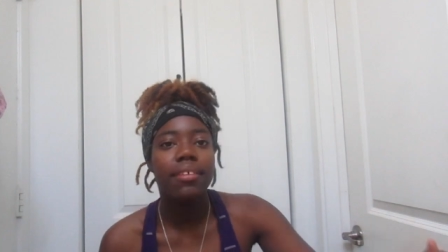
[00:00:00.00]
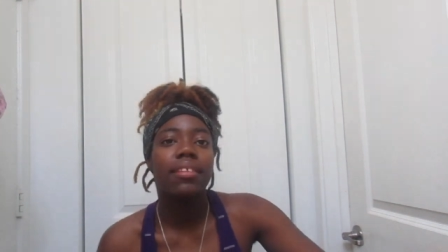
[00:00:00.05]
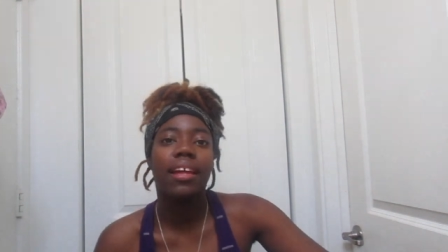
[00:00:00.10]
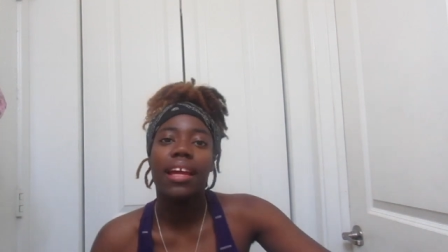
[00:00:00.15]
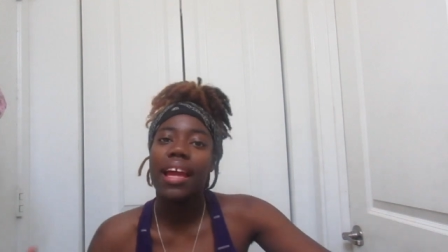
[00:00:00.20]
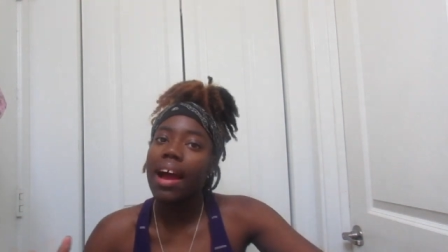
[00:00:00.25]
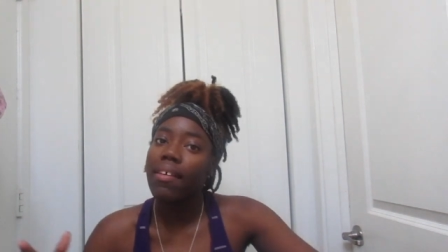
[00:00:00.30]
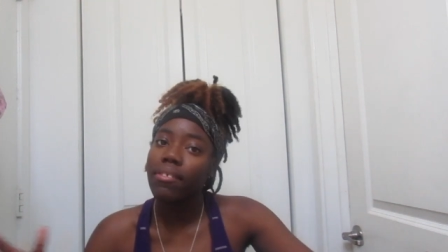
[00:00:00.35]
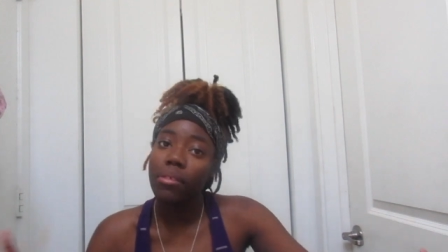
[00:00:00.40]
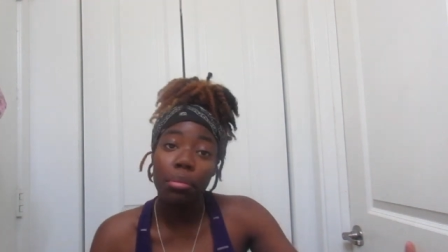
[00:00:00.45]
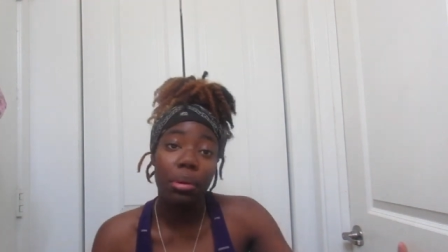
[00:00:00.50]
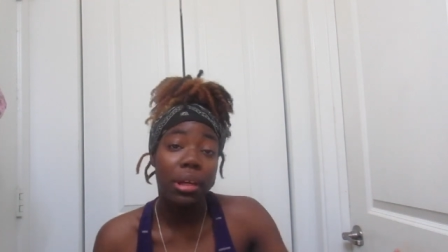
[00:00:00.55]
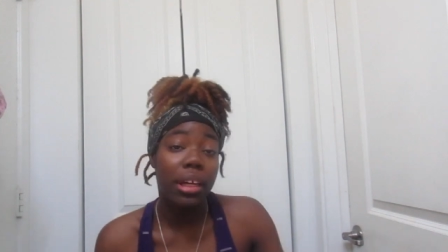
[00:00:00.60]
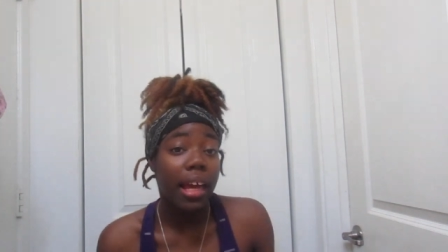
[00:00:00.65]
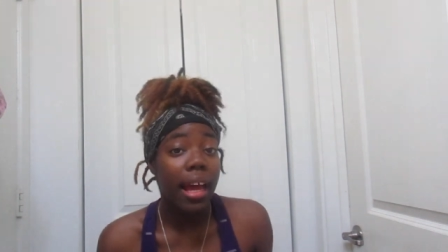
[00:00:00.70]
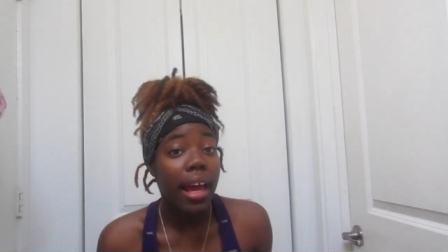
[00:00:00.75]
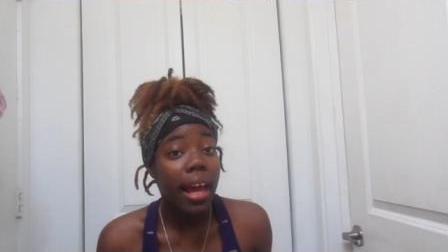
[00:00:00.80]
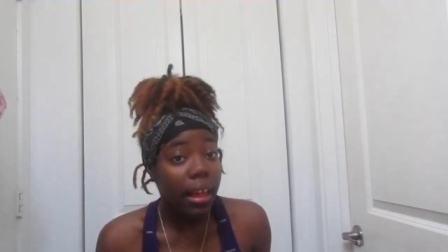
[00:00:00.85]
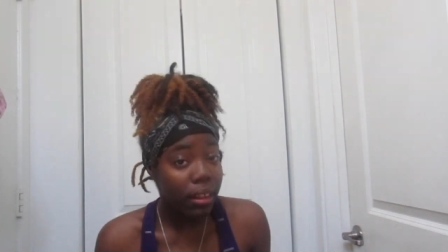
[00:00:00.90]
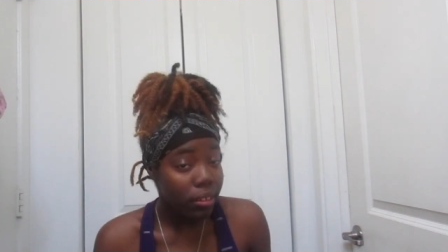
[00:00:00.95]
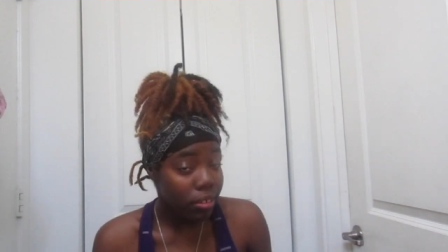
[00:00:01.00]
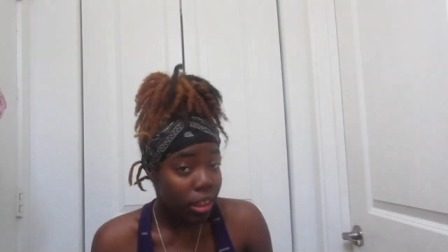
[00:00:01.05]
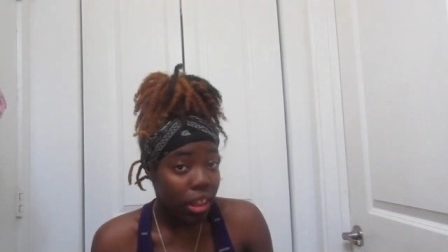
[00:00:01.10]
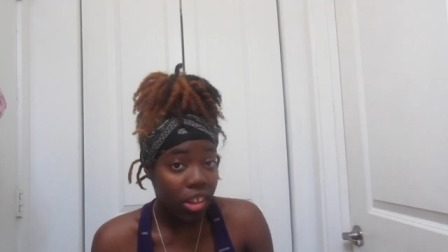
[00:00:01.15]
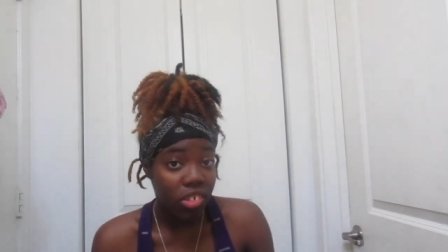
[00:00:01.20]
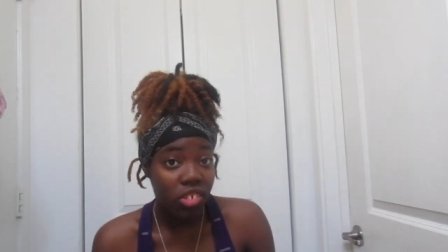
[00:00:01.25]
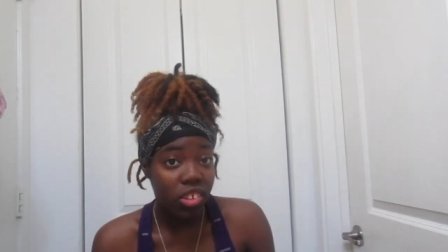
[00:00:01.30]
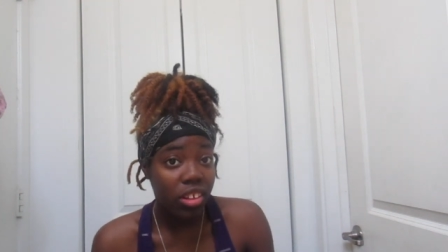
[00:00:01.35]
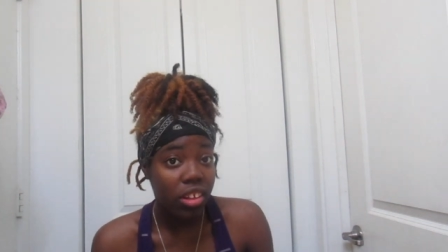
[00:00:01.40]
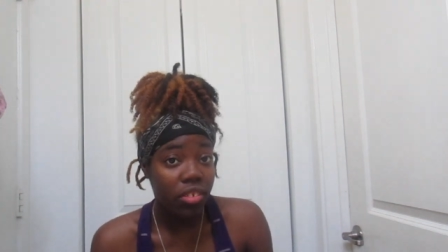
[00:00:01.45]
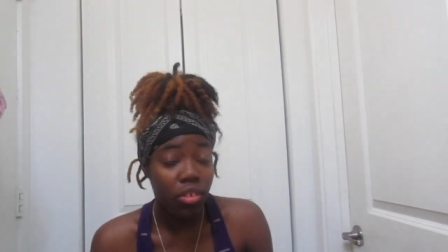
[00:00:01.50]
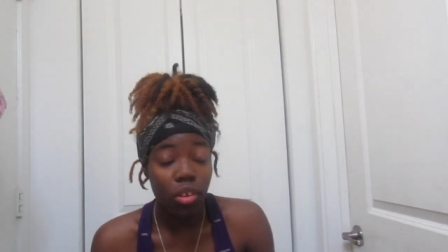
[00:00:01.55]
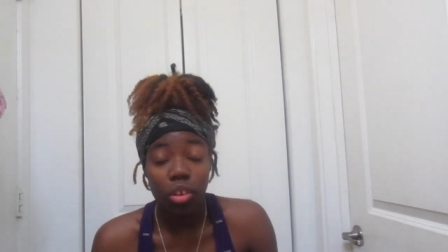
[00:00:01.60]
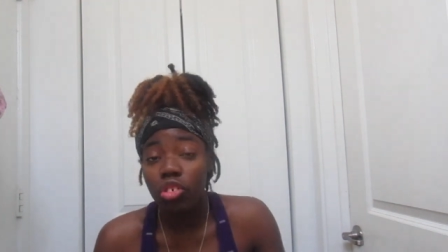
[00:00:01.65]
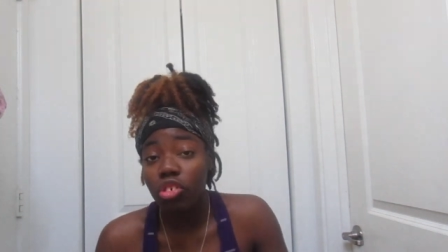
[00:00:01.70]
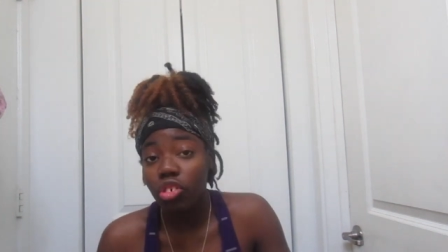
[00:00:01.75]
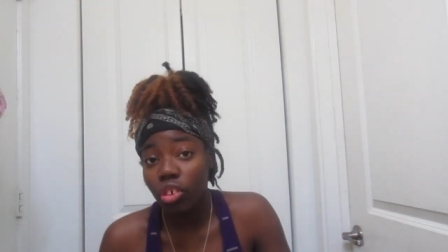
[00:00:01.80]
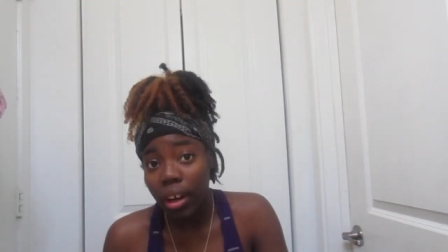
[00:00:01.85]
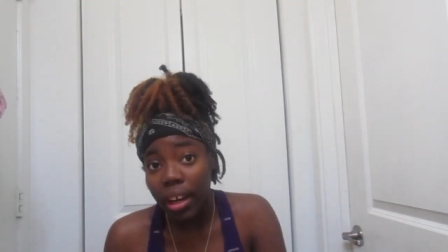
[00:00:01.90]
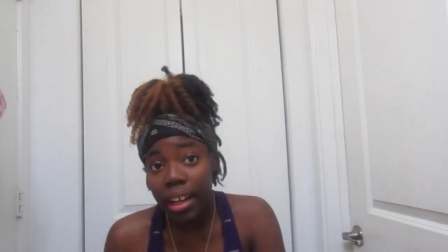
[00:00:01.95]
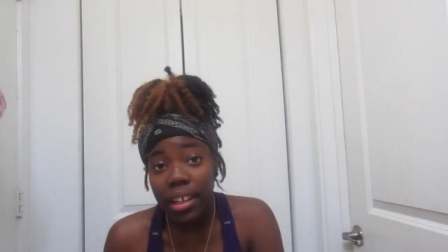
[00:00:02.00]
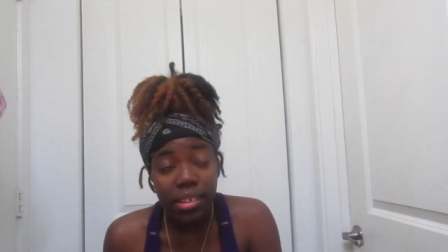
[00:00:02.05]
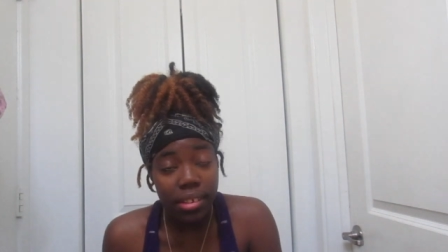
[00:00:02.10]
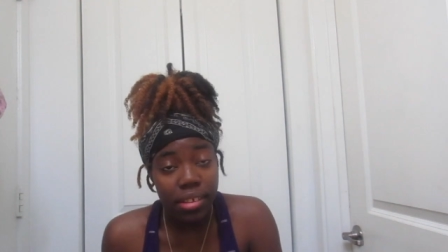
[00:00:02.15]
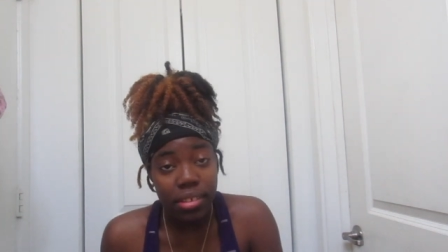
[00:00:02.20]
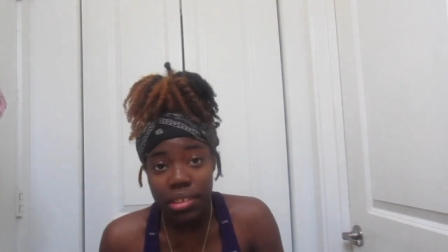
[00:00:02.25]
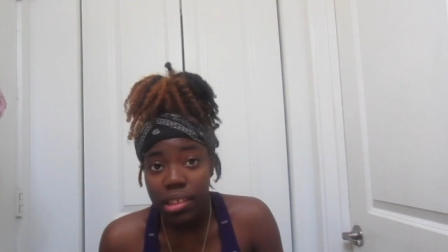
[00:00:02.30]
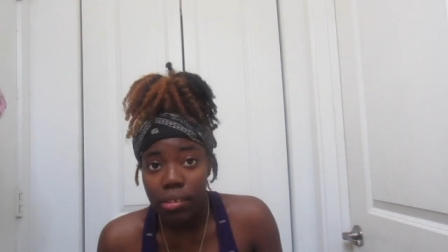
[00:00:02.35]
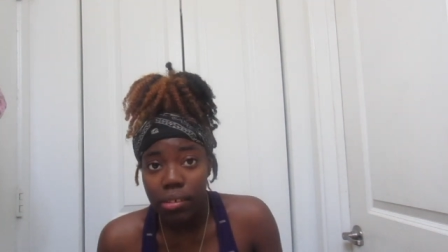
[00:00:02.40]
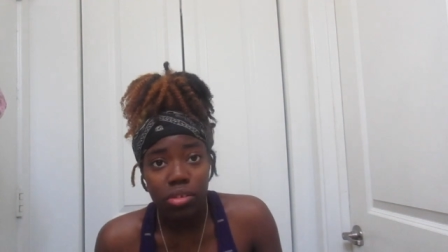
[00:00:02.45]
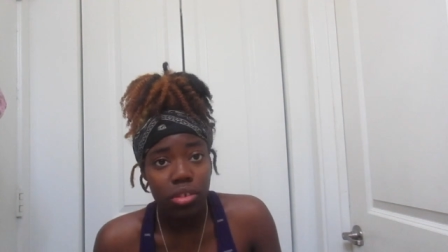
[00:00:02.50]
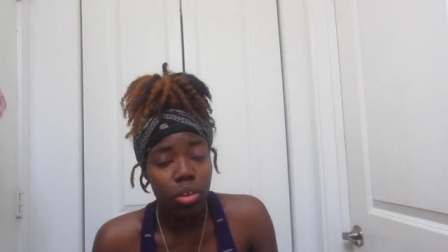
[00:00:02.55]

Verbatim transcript: They have them in gas stations on trays and stuff.